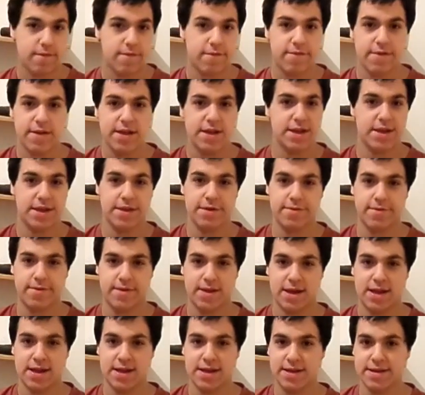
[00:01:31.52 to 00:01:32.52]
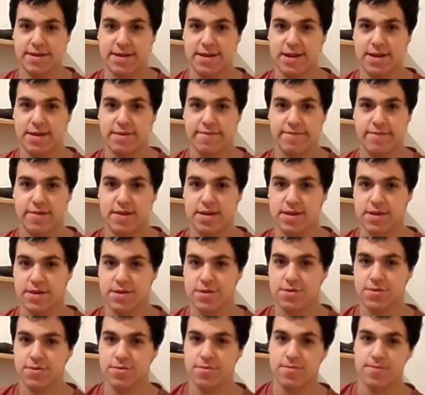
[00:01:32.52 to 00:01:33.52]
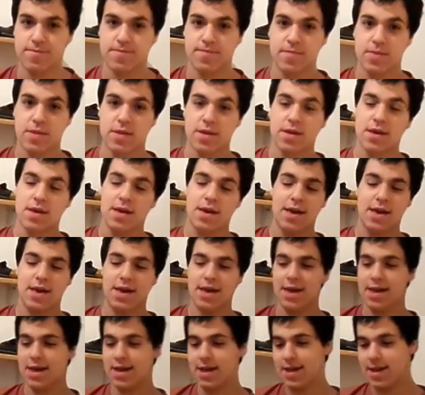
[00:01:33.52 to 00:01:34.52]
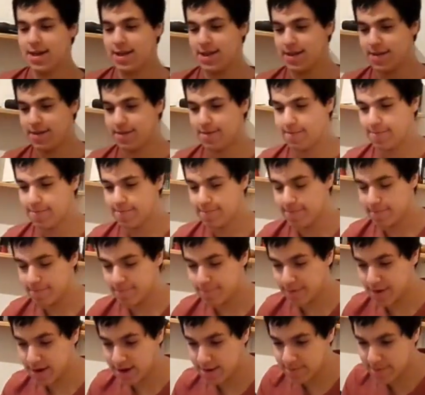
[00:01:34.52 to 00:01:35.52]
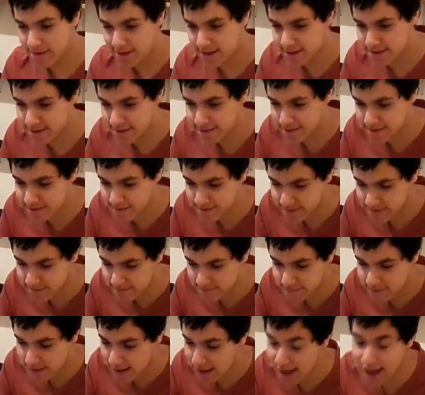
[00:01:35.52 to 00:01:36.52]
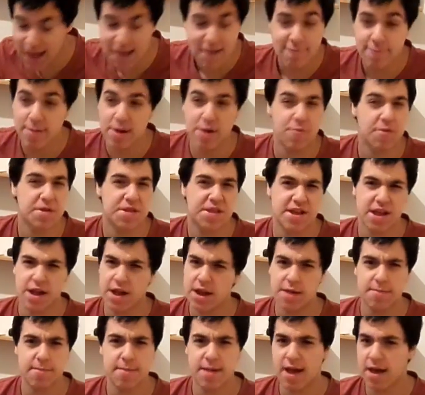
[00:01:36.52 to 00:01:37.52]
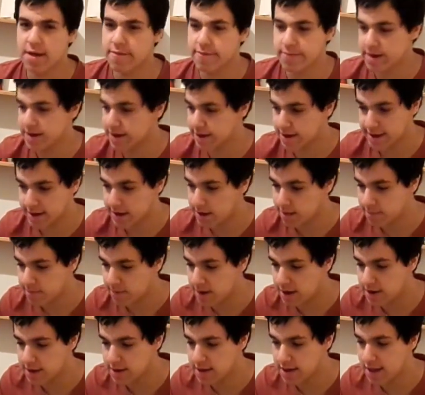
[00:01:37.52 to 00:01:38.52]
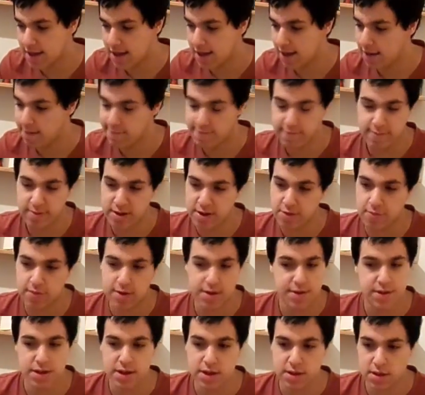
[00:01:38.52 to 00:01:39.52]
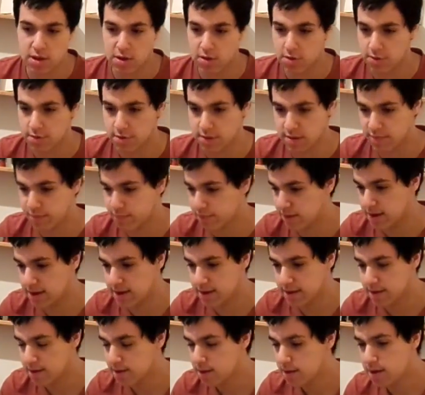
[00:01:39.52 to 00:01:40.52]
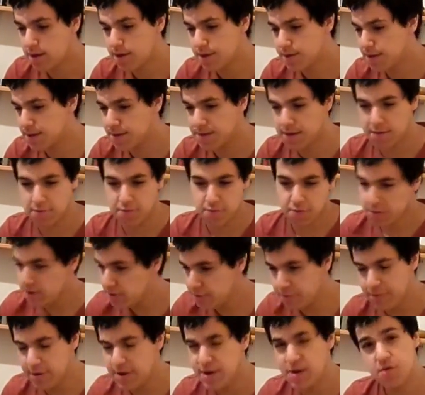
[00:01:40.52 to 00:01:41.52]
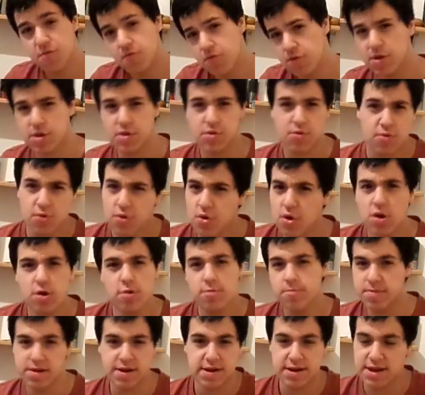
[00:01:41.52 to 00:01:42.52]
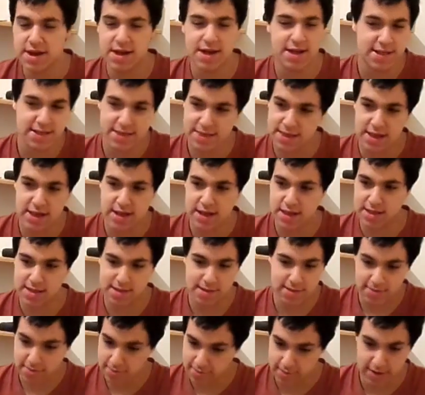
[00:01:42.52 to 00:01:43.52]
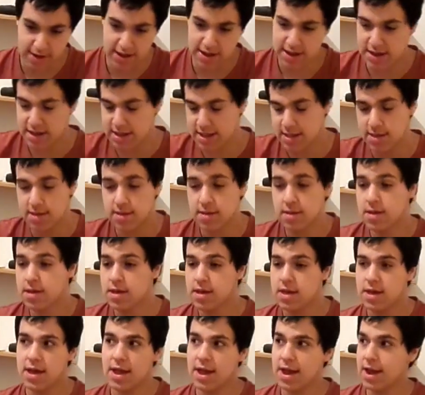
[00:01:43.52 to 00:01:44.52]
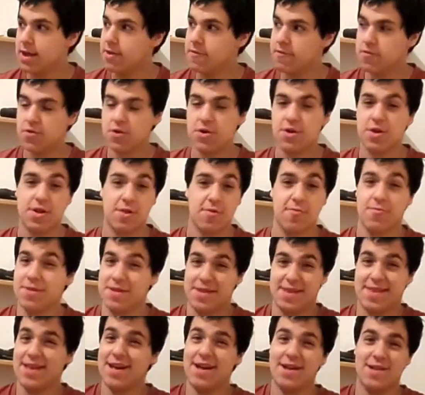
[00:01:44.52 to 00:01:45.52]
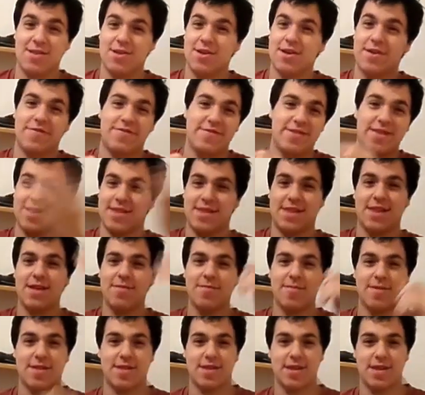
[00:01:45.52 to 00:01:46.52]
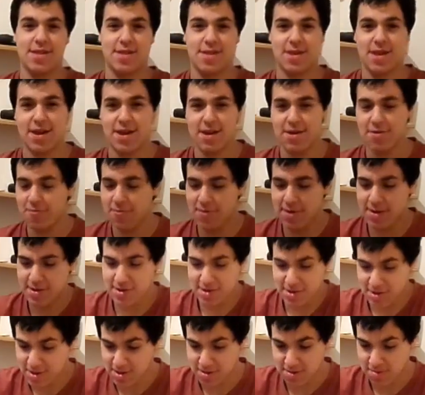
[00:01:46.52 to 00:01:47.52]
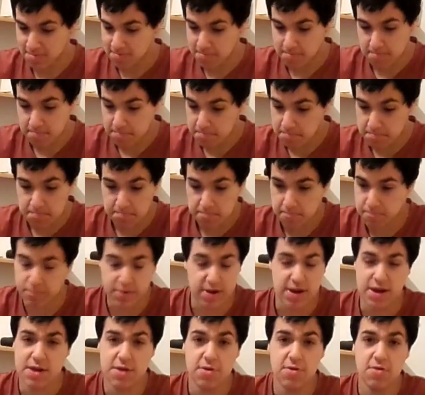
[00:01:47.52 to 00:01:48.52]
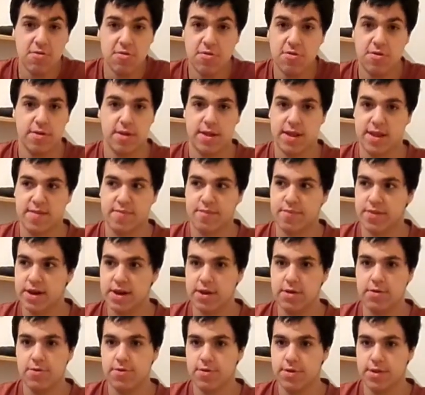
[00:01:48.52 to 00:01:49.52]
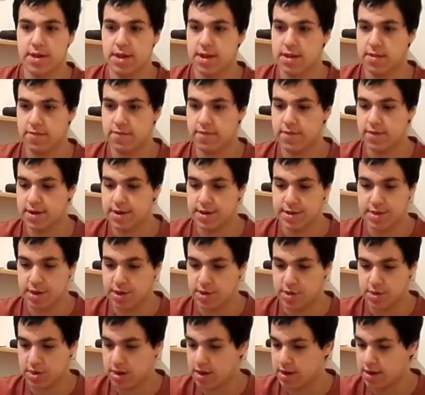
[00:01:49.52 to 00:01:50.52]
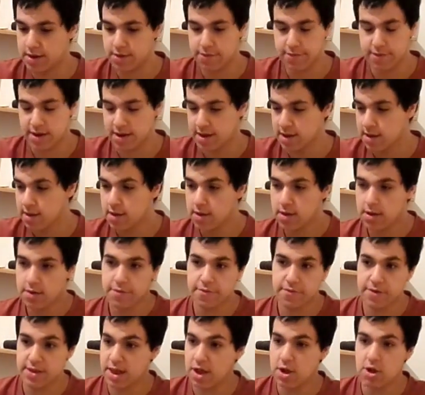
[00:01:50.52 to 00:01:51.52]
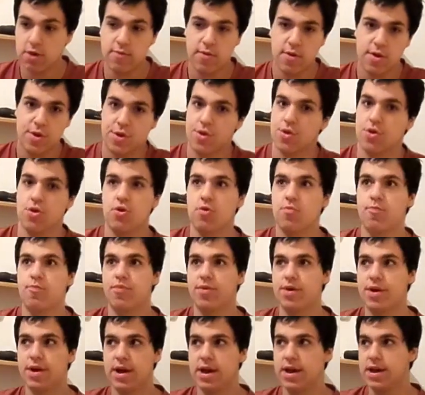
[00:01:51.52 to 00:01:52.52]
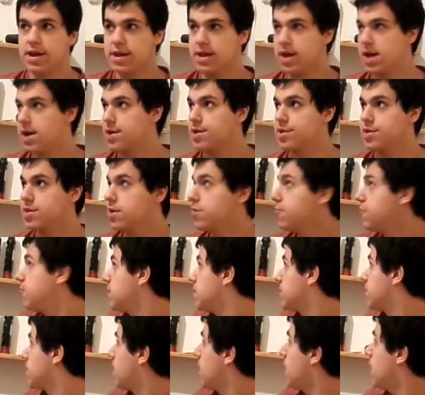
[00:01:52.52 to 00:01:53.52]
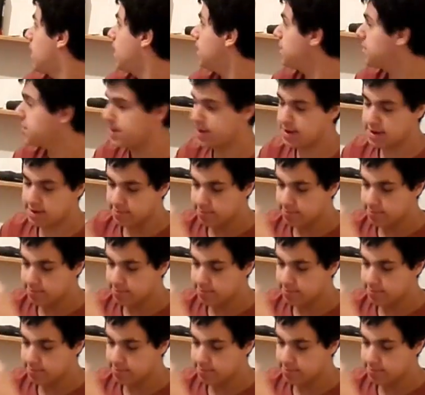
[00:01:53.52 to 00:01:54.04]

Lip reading: thank you, like, really thank you. And pretty much, I've been watching anime, I've been reading manga, I've been watching the whole spring season, which was good, but not that great. And of course, we start off the summer season, which is pretty good. It's pretty good thus far. It just started with Dragon Ball Super and Gangsta, which I actually